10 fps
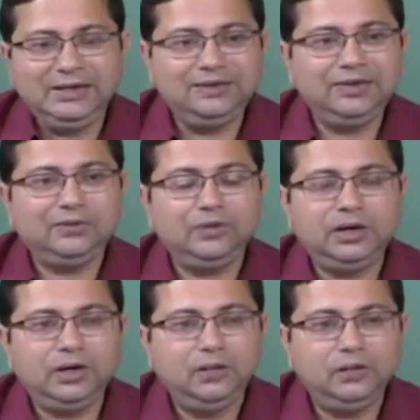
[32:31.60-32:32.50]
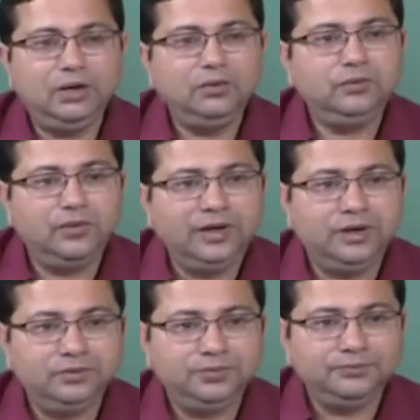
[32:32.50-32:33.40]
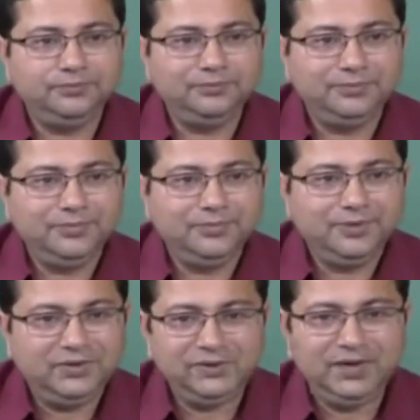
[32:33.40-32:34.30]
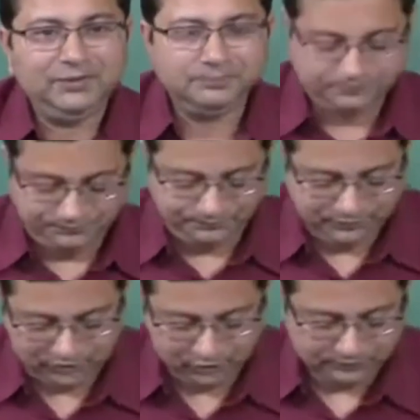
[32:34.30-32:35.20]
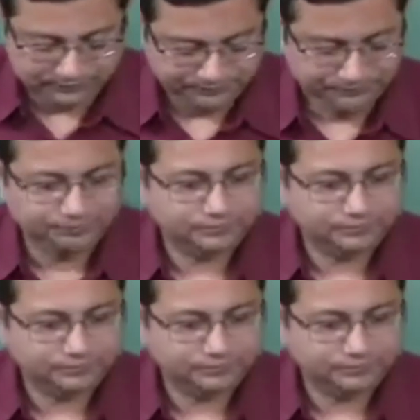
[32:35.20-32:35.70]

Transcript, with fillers: and this is what I want to find out. Okay. So,